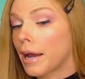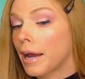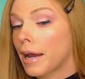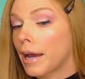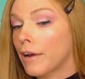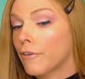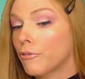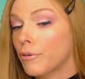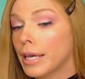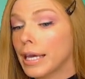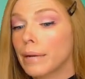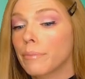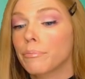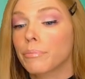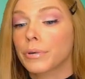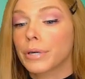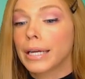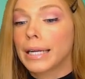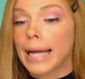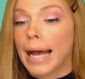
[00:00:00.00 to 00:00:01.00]
if we can
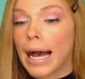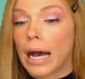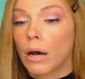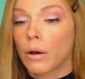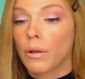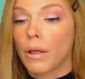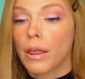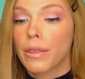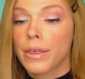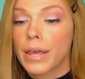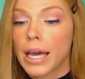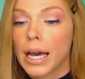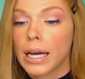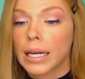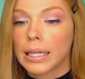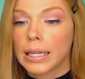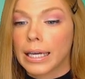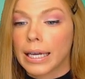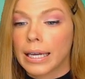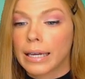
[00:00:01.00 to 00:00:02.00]
breed out the
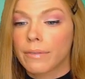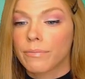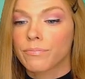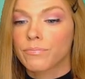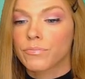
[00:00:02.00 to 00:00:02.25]
ugly.